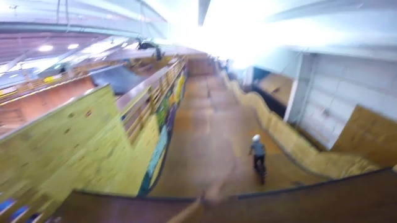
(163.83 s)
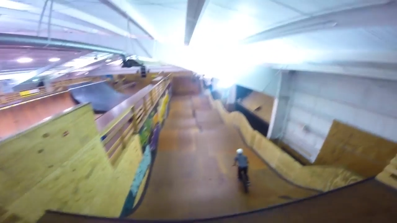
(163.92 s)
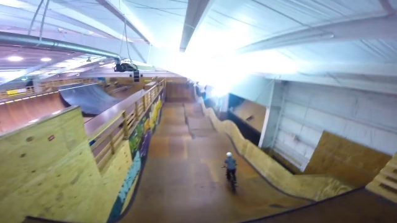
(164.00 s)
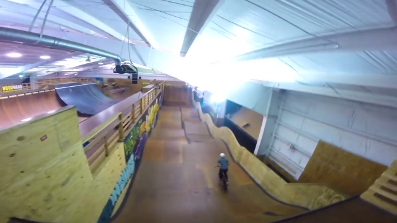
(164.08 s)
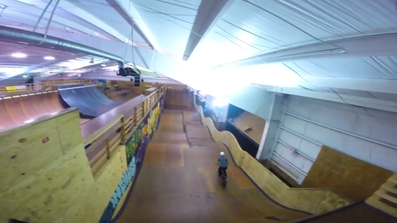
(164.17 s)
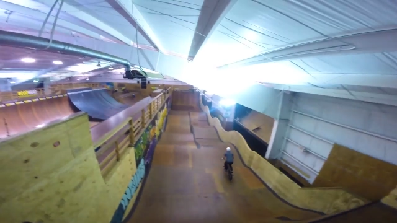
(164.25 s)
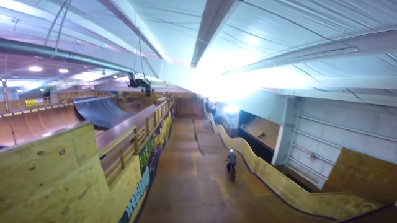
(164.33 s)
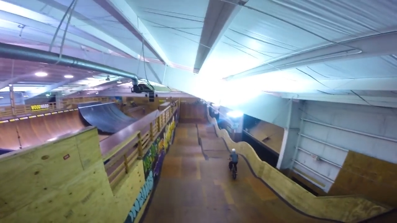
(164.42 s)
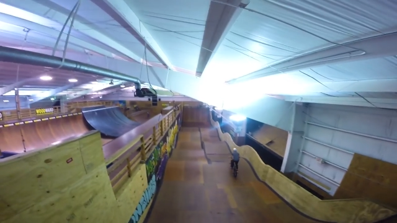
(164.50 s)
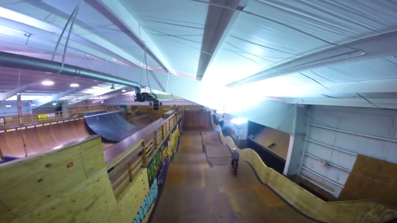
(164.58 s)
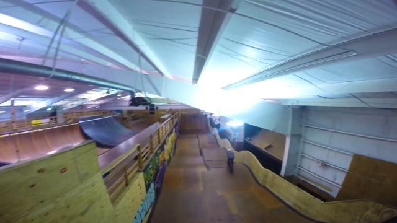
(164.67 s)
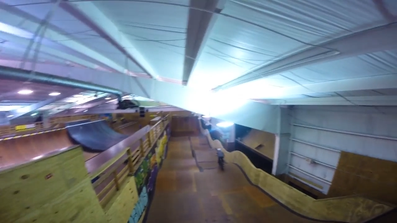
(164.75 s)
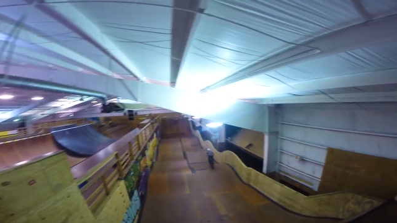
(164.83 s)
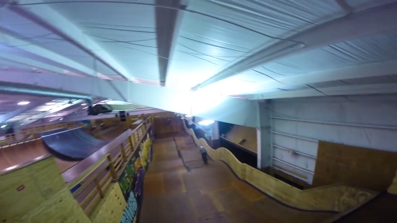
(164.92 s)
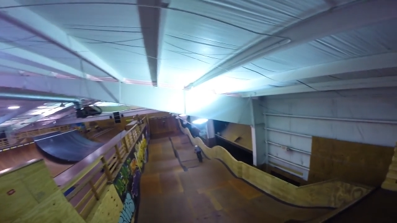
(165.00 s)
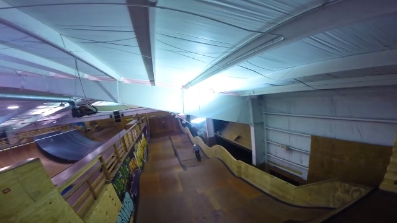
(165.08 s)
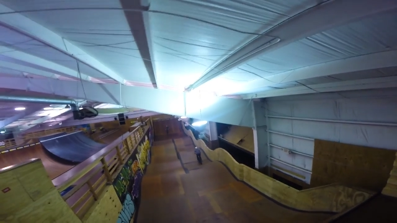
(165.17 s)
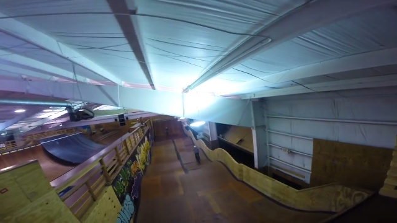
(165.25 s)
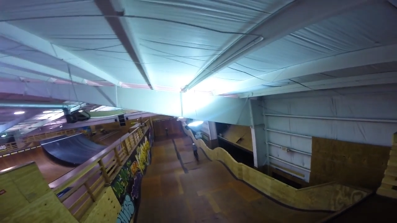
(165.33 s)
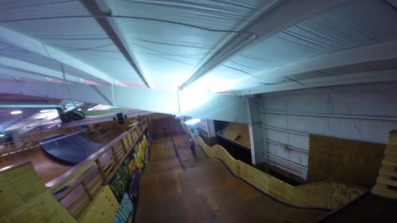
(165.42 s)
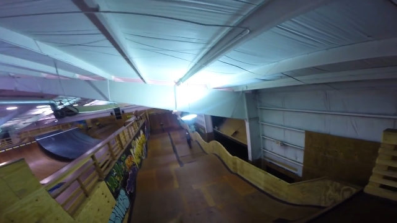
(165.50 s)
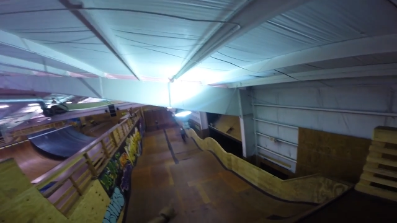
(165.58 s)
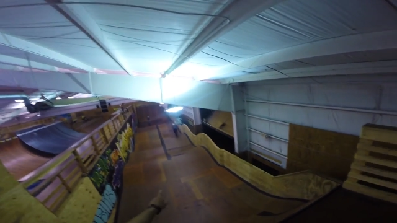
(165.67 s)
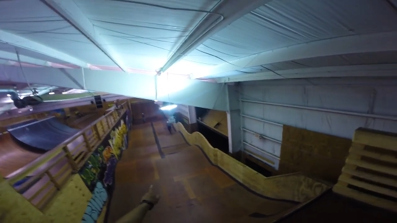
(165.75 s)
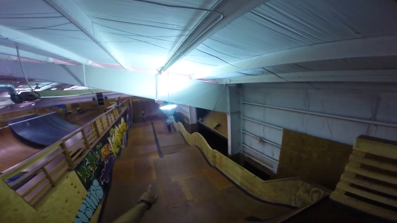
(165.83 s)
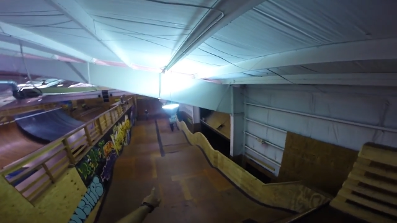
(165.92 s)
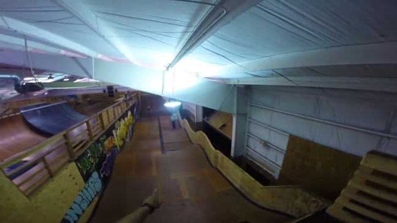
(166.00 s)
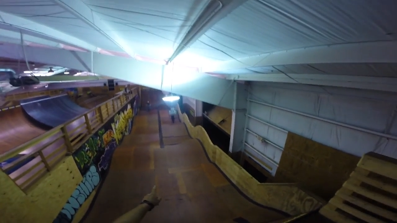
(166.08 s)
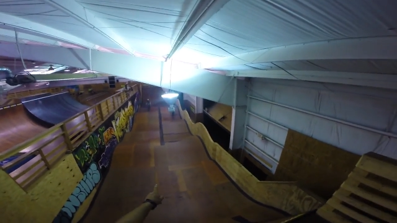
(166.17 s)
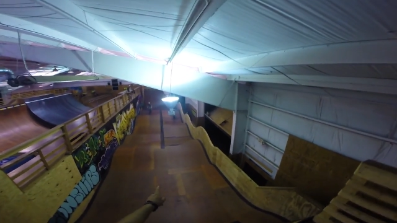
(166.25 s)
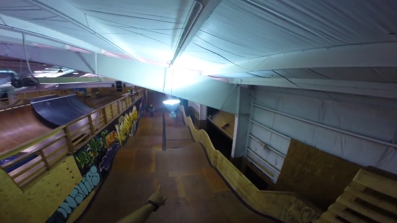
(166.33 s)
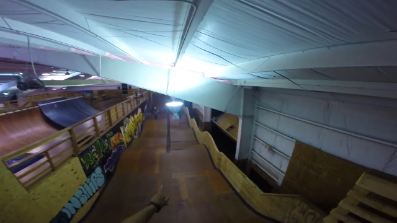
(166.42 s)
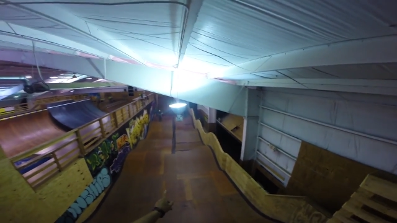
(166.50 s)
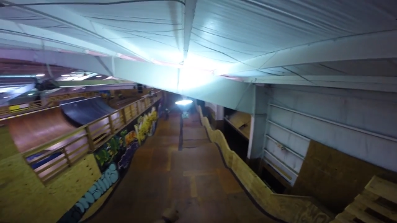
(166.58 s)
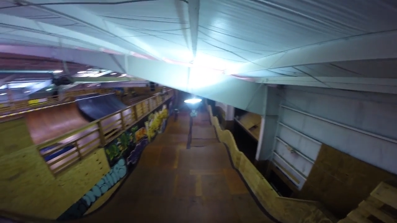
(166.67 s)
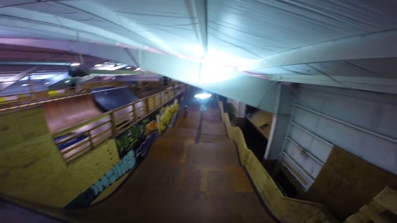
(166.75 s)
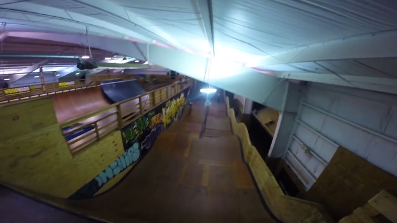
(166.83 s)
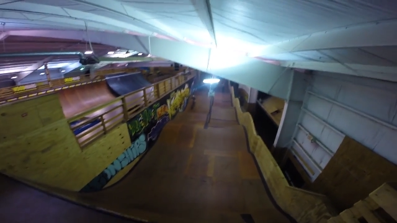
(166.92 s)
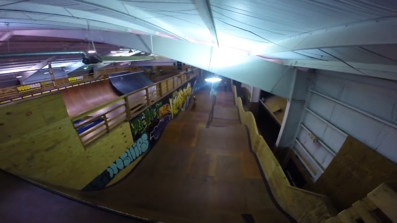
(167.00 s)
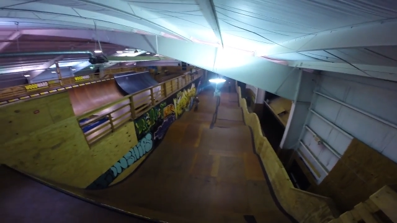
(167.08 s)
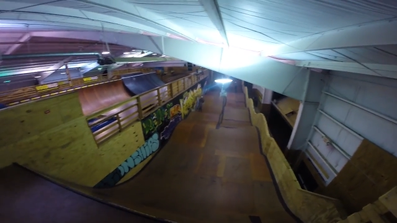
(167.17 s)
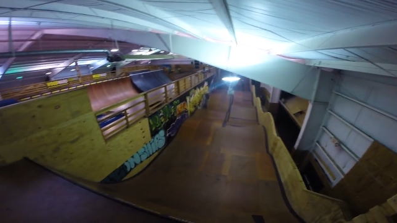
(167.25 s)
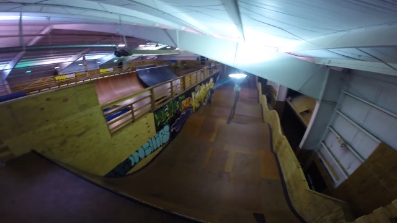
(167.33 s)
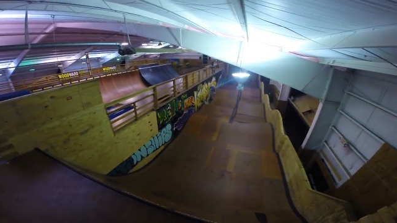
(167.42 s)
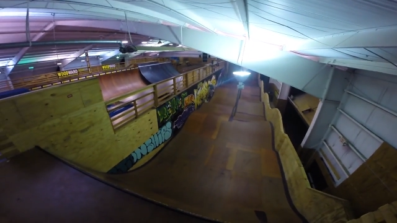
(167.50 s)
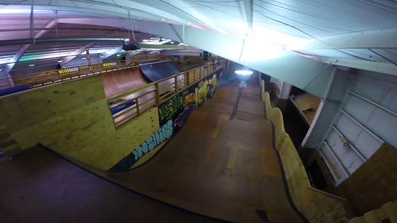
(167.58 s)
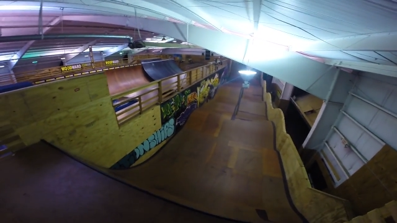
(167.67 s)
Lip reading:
[unreadable: no face in view]